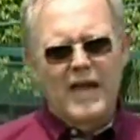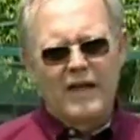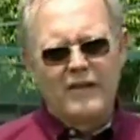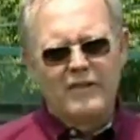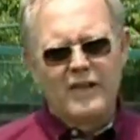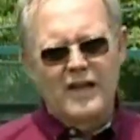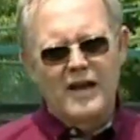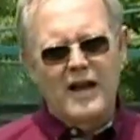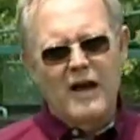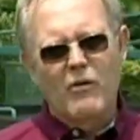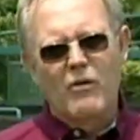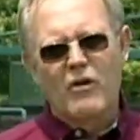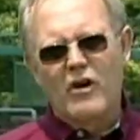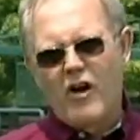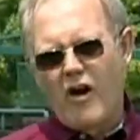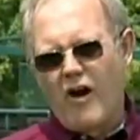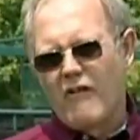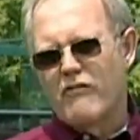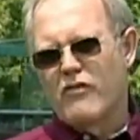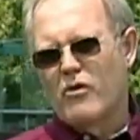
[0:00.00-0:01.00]
and then I want
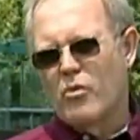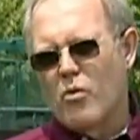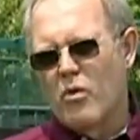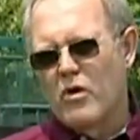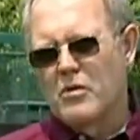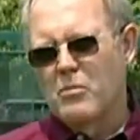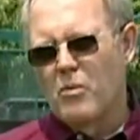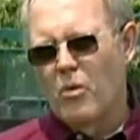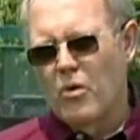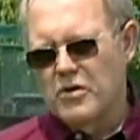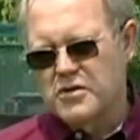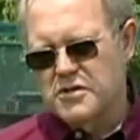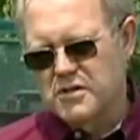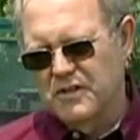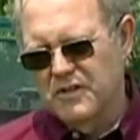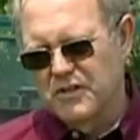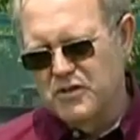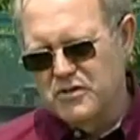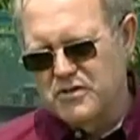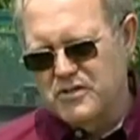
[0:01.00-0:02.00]
to offer one more
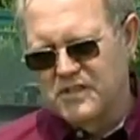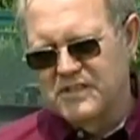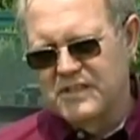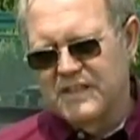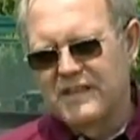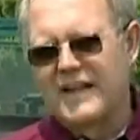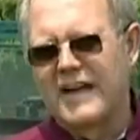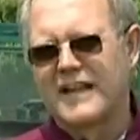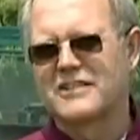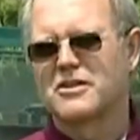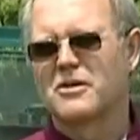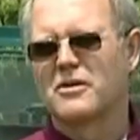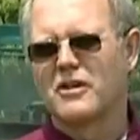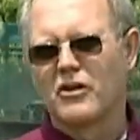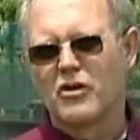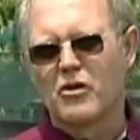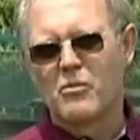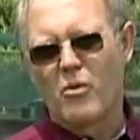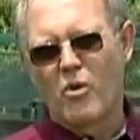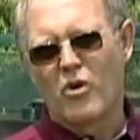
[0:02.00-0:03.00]
solution, and that's a
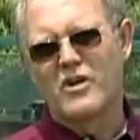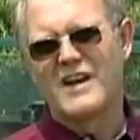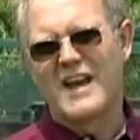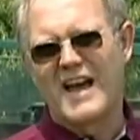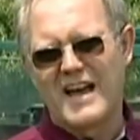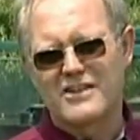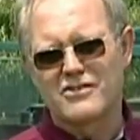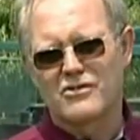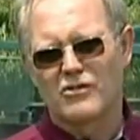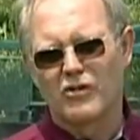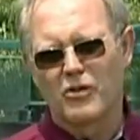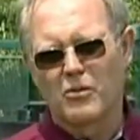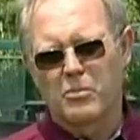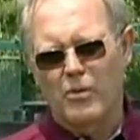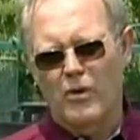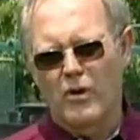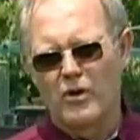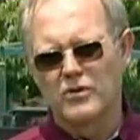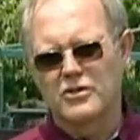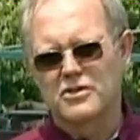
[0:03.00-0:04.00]
little more natural
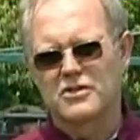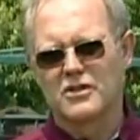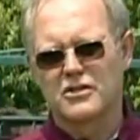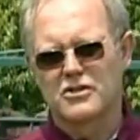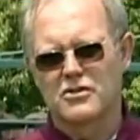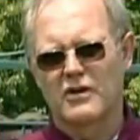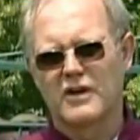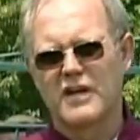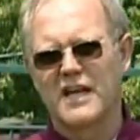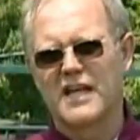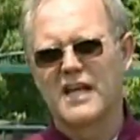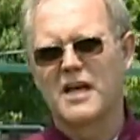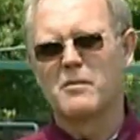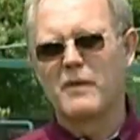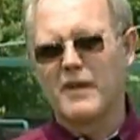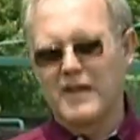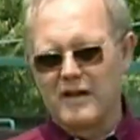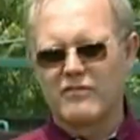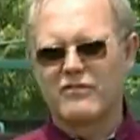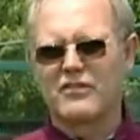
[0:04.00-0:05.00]
approach to treating
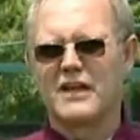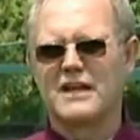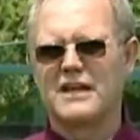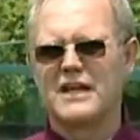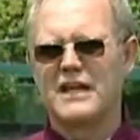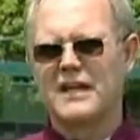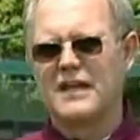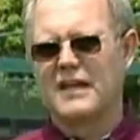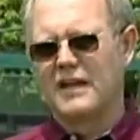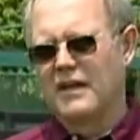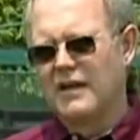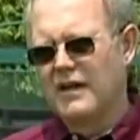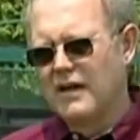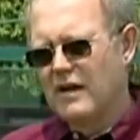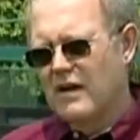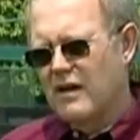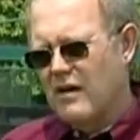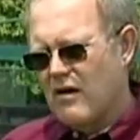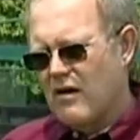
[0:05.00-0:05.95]
them if they need it.